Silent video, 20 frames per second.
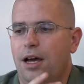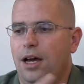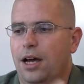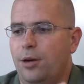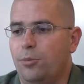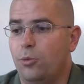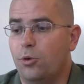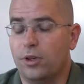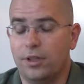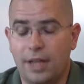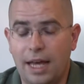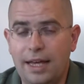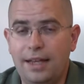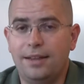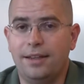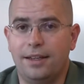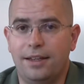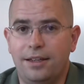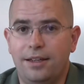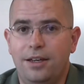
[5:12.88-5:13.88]
More
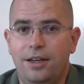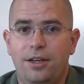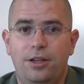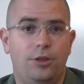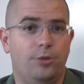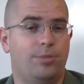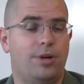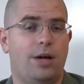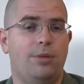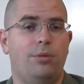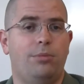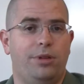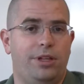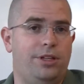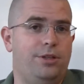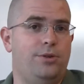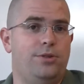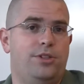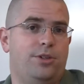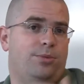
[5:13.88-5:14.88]
likely, you'll probably
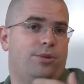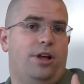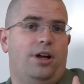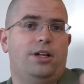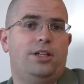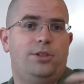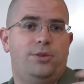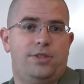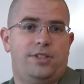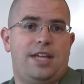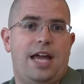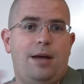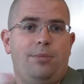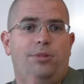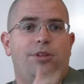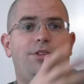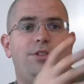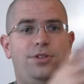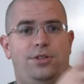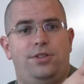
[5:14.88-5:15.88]
use your blog to
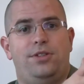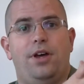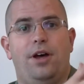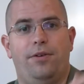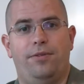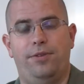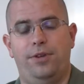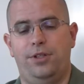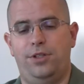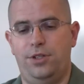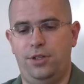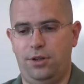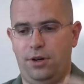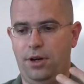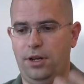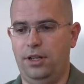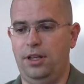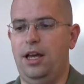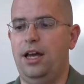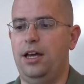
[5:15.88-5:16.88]
establish yourself. It's your
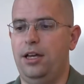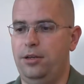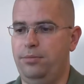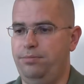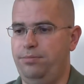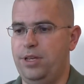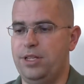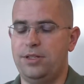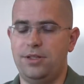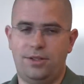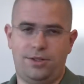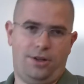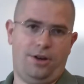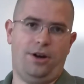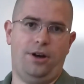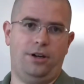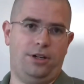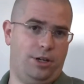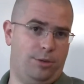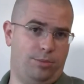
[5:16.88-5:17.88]
online business
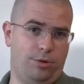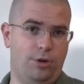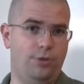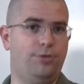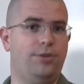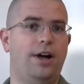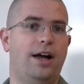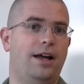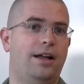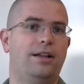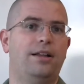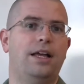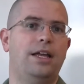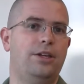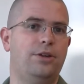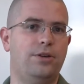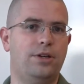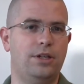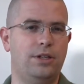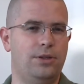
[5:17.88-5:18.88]
card, your profile, and
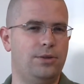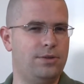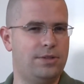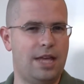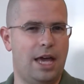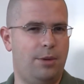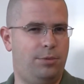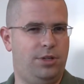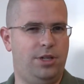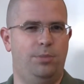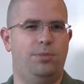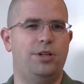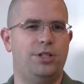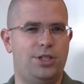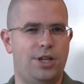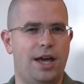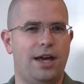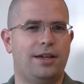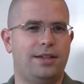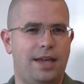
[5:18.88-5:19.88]
you can use that to
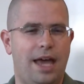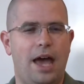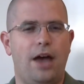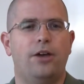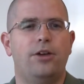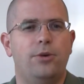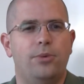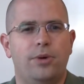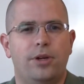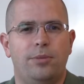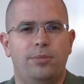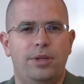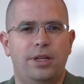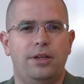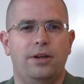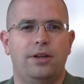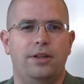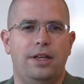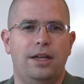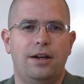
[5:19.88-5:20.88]
project how you want to be
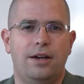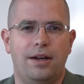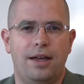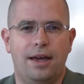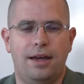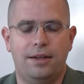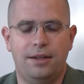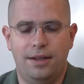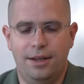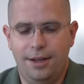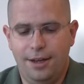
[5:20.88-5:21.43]
on the internet.